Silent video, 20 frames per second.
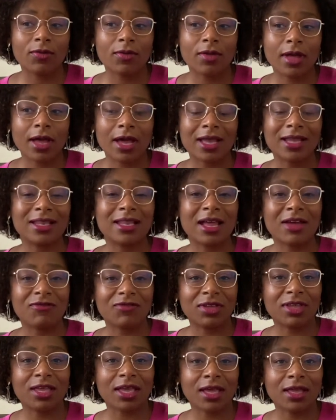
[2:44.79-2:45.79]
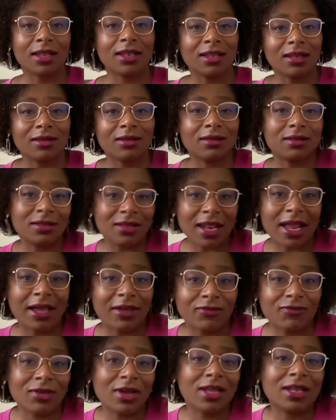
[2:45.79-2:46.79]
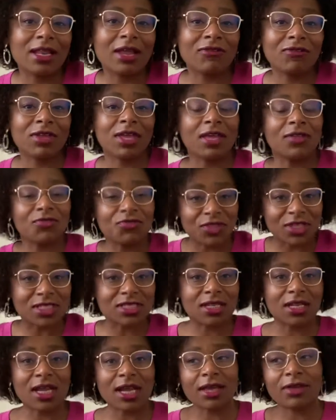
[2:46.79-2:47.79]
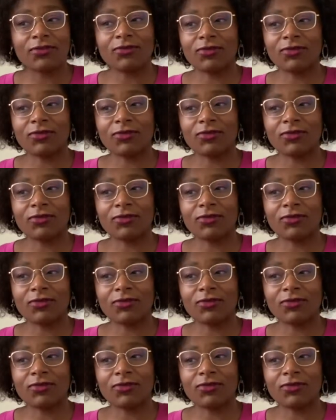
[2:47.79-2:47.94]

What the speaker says: I navigate life, I navigate this life.